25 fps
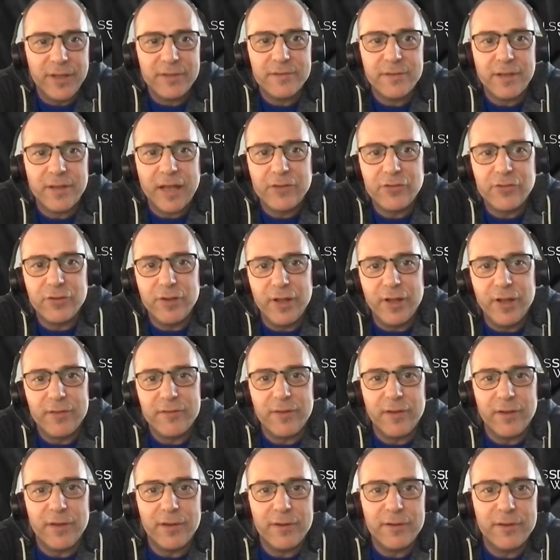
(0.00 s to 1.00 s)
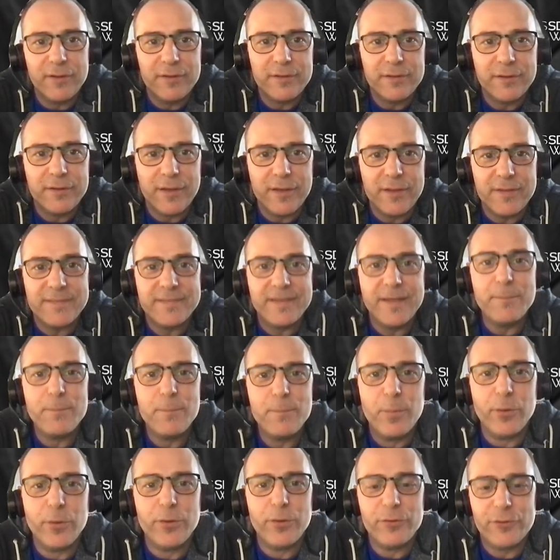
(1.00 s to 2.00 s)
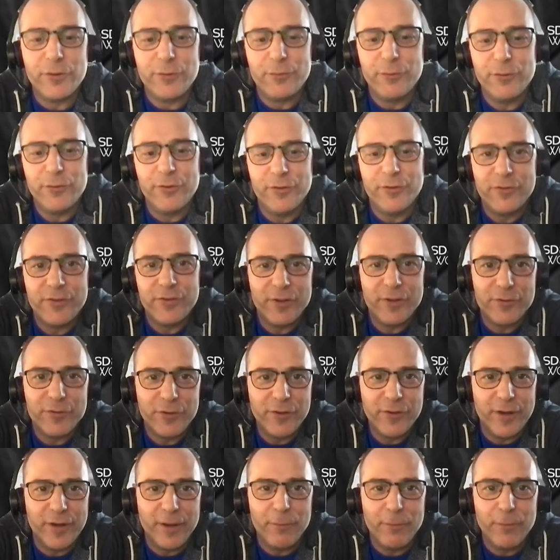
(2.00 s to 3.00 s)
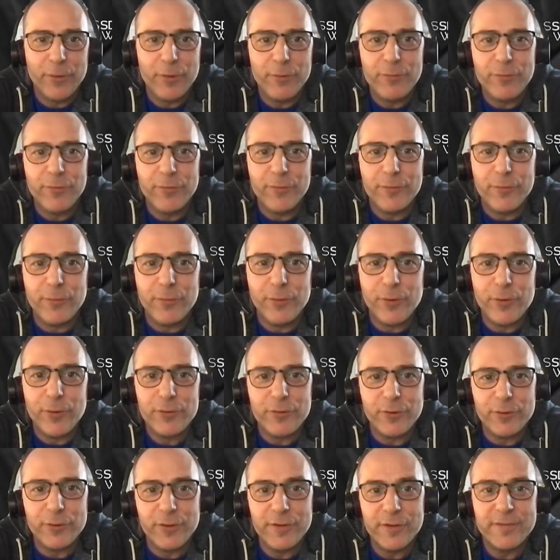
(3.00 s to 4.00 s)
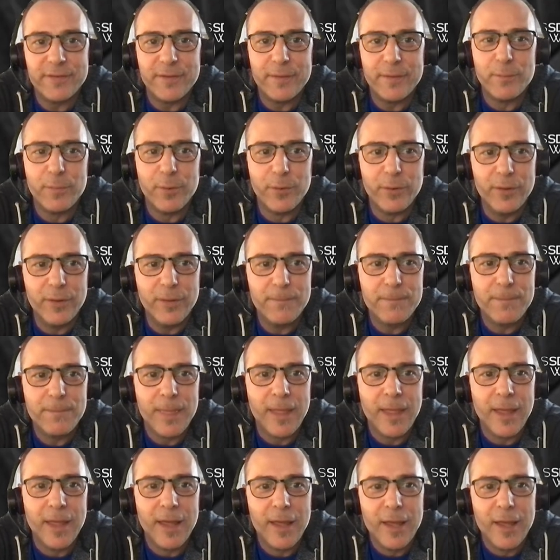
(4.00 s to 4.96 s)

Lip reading: Is actually it's a simple service extension, and I want to focus on the simple